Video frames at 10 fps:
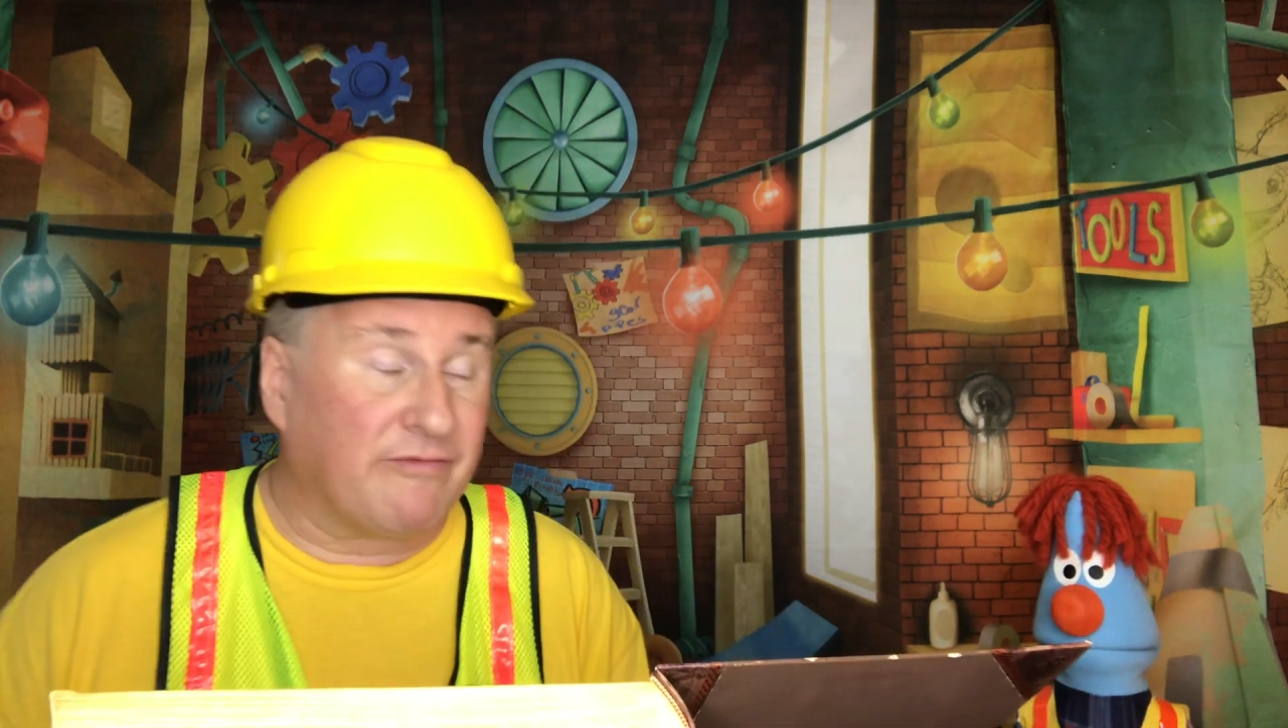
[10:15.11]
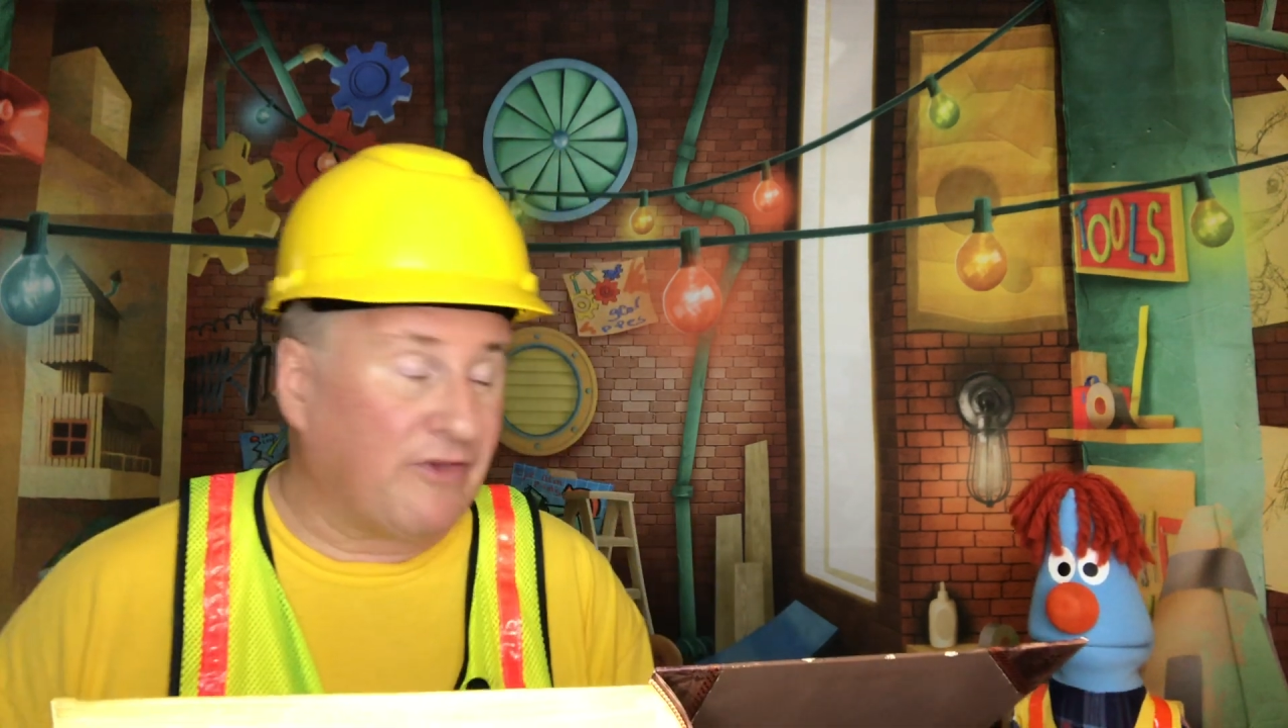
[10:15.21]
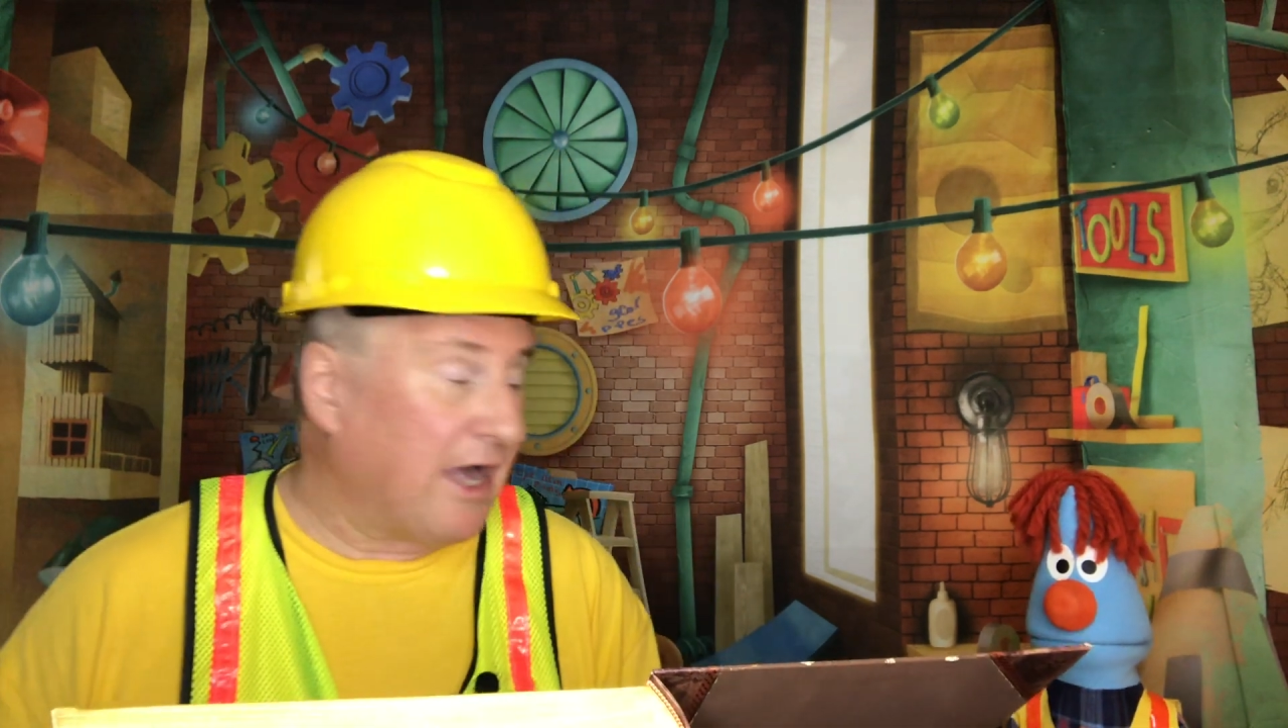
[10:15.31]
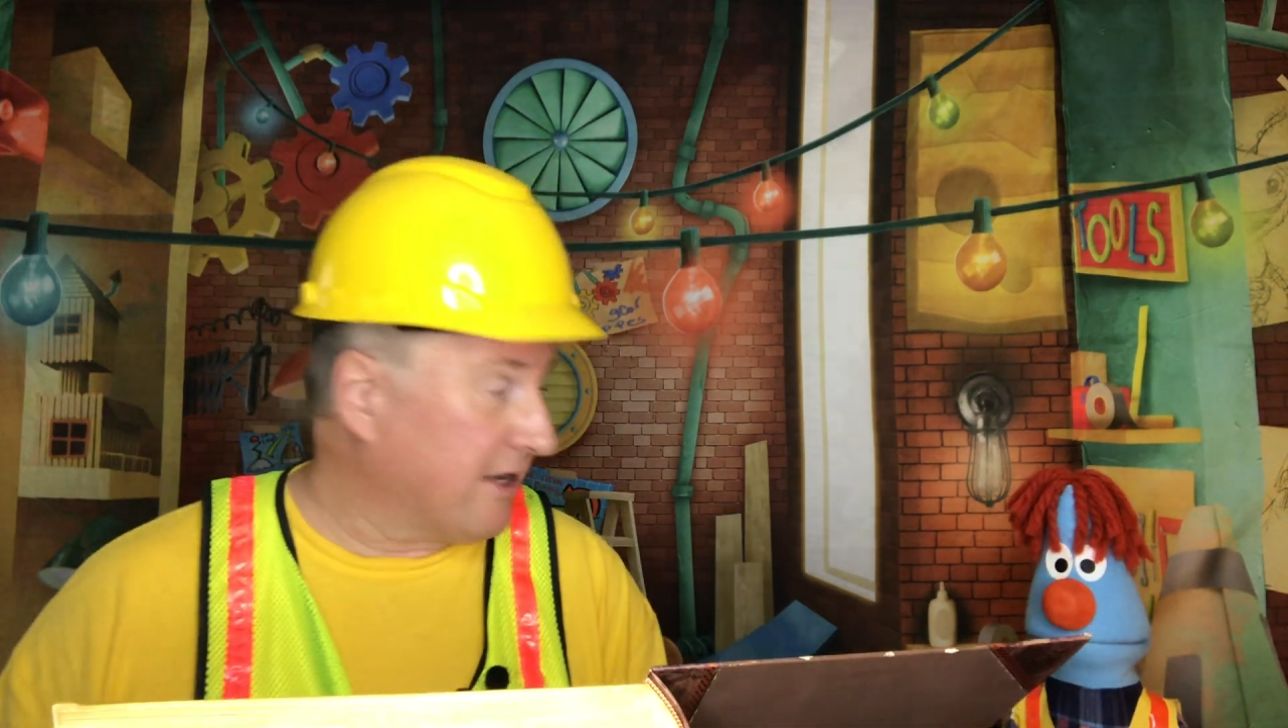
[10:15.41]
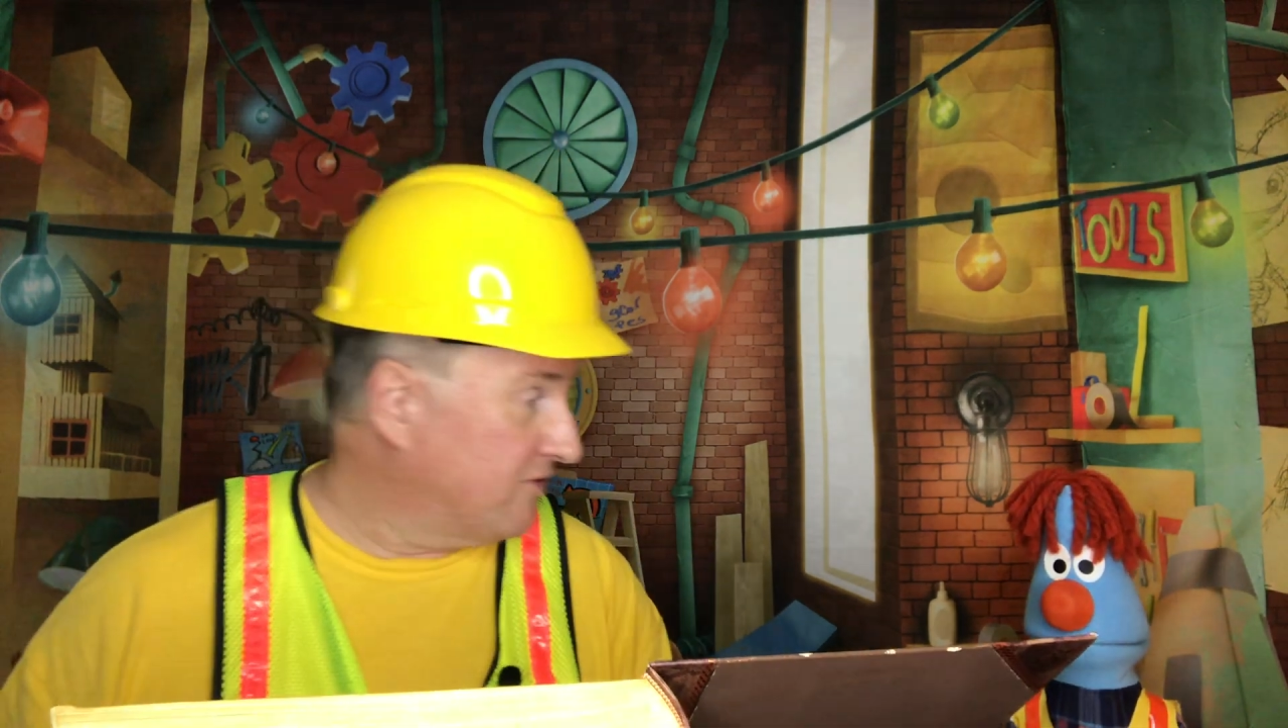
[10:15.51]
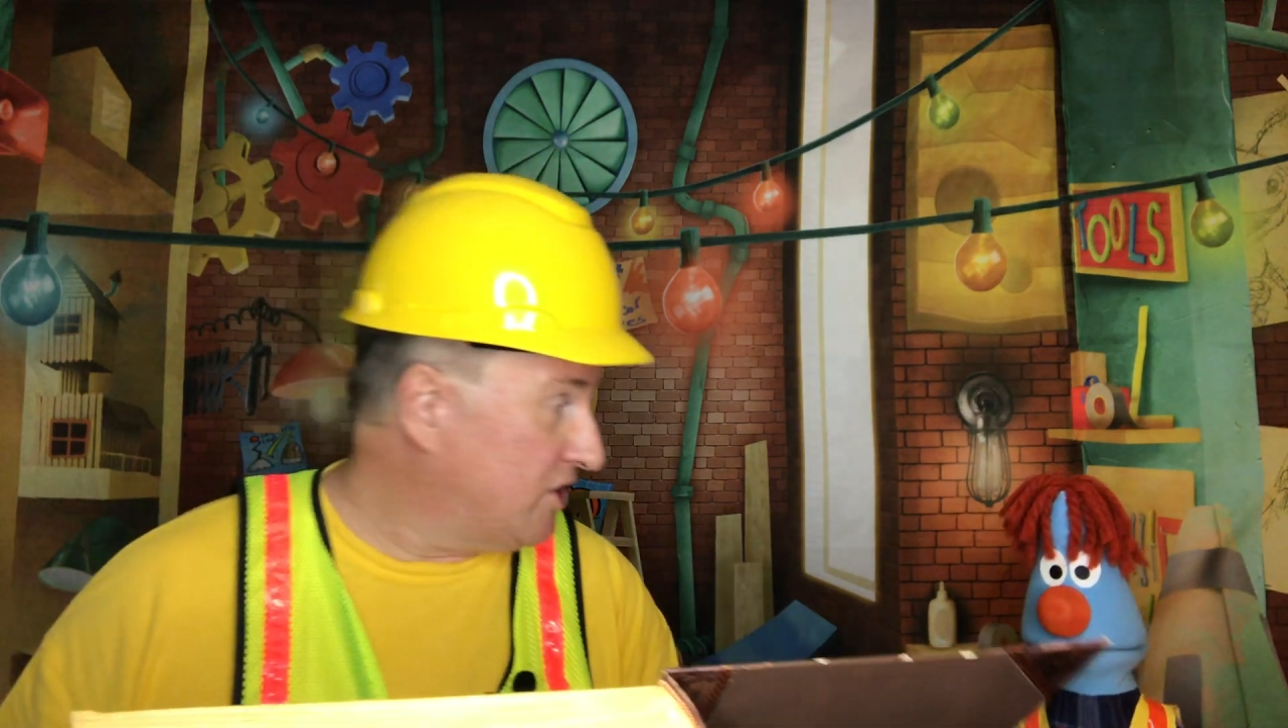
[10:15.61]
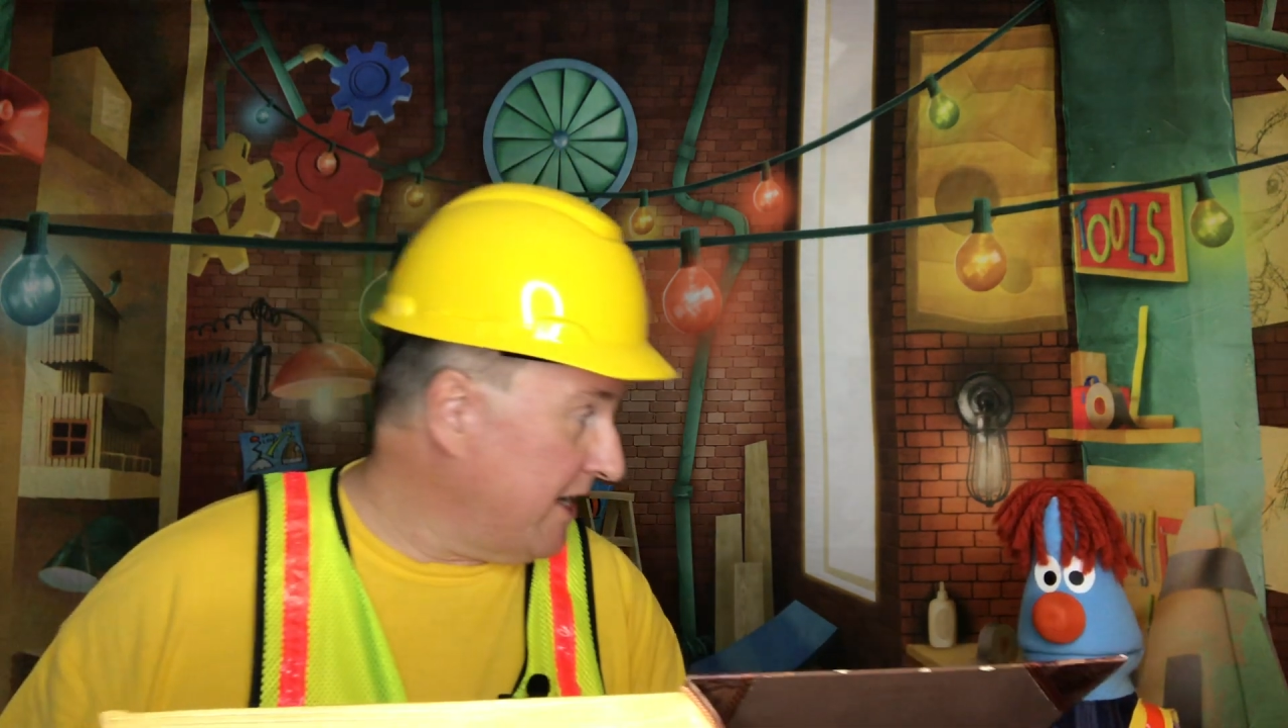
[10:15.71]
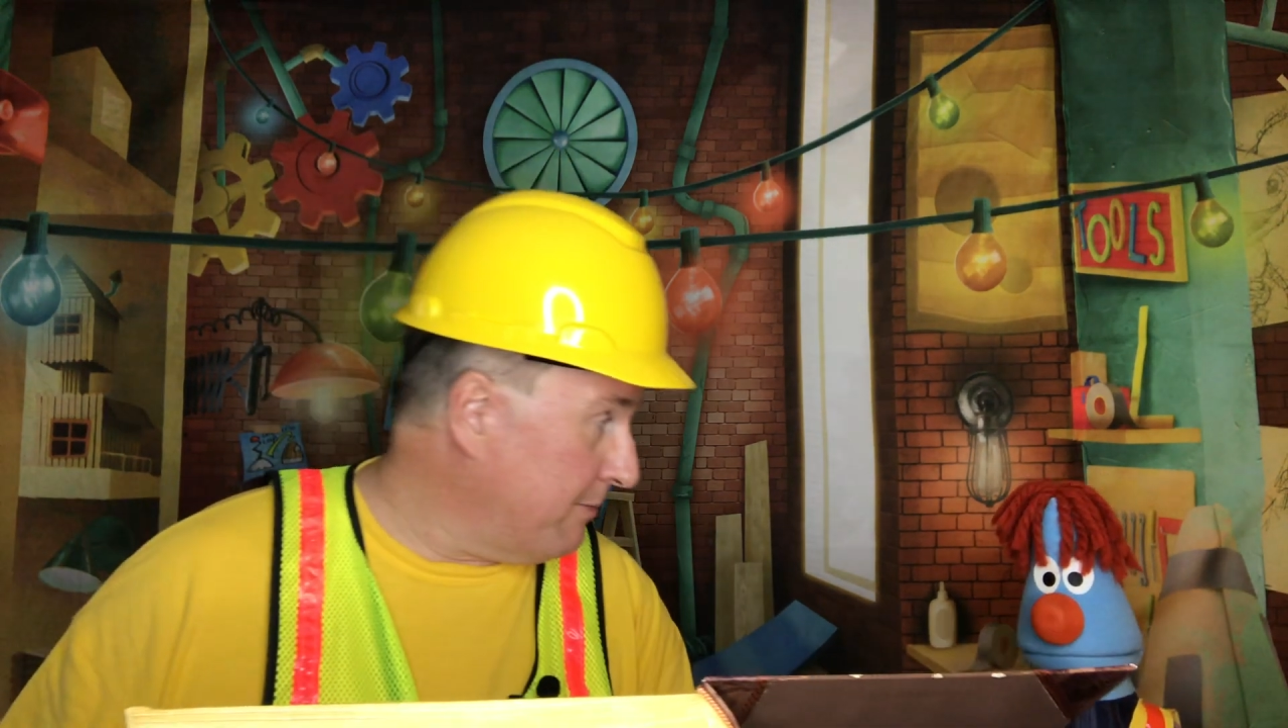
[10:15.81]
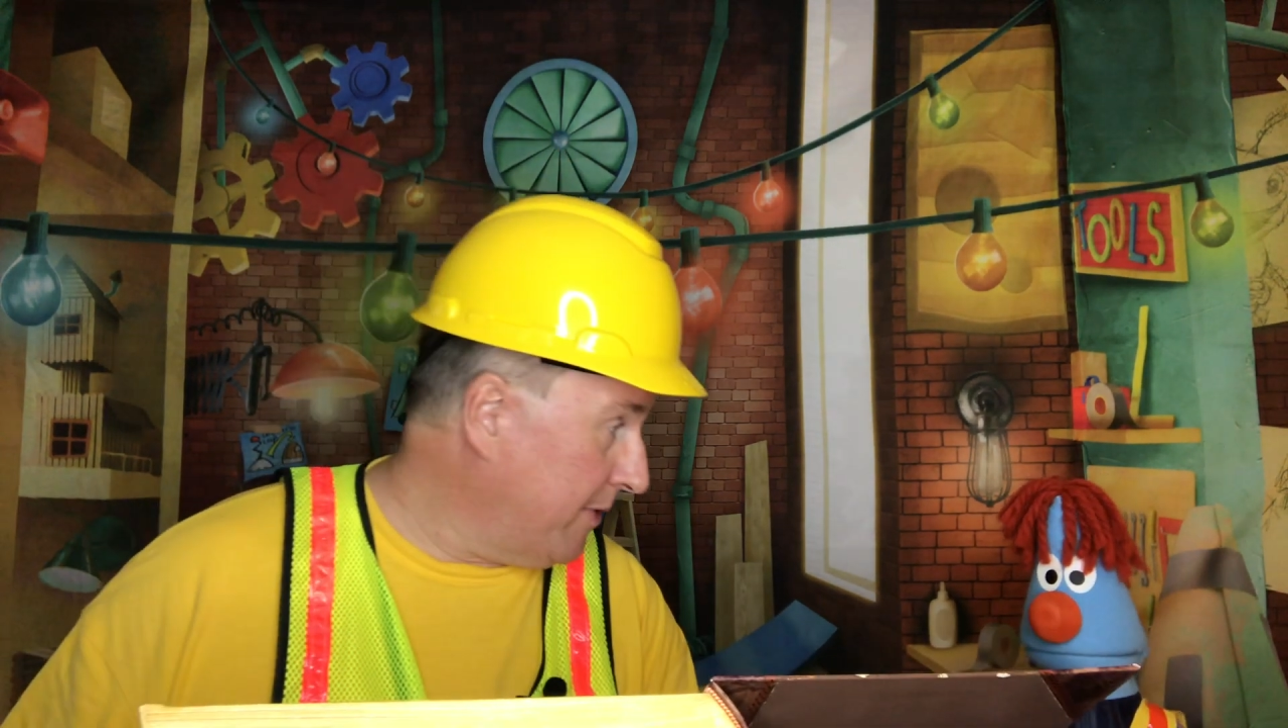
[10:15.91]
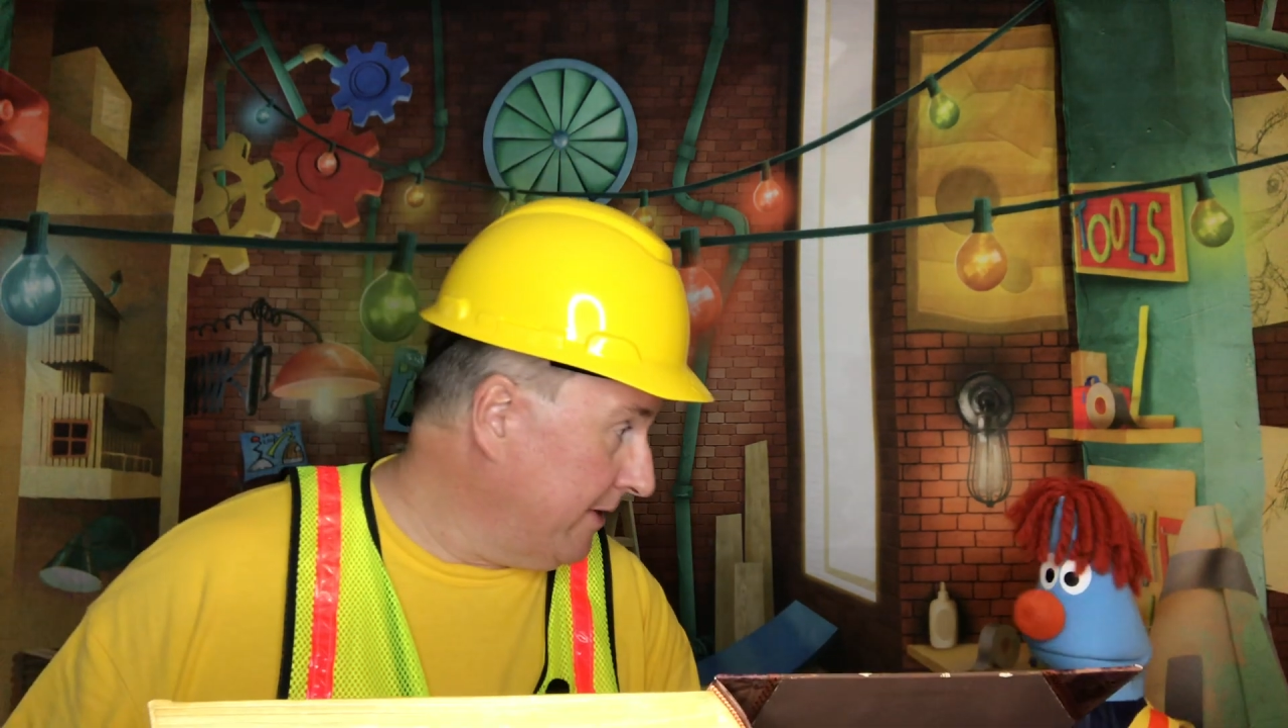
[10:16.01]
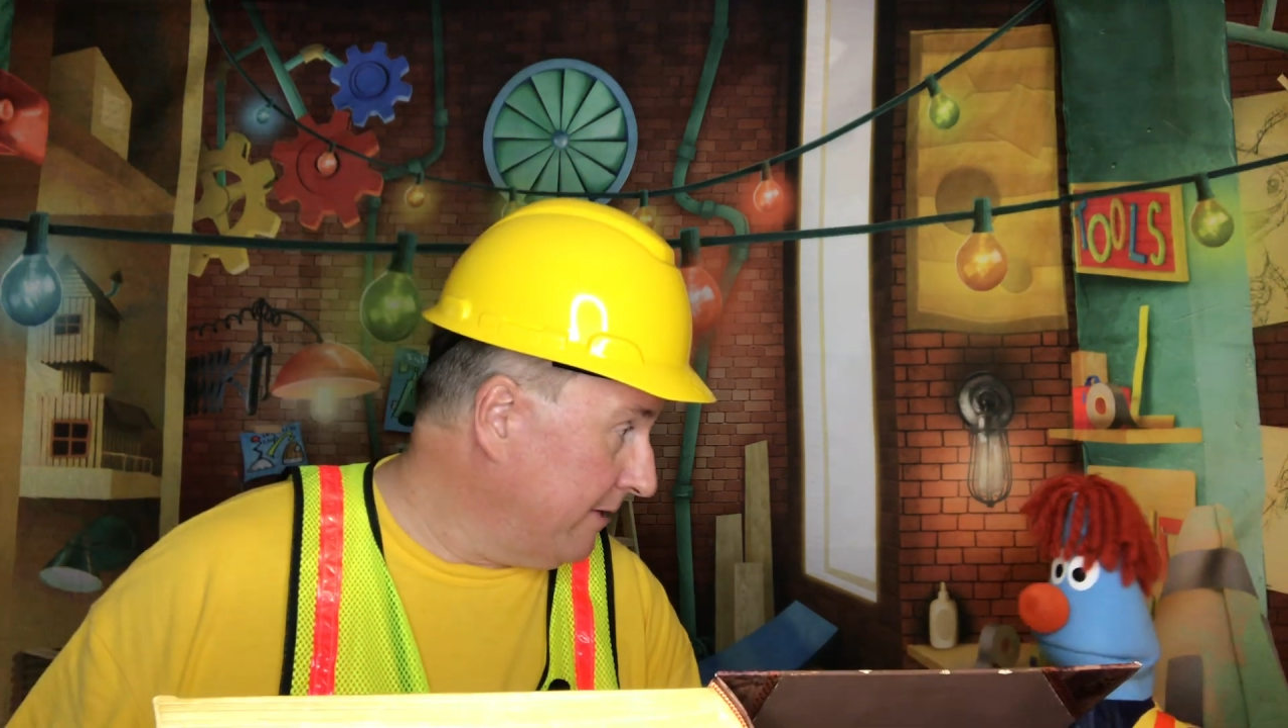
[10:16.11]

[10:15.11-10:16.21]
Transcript: flock of sheep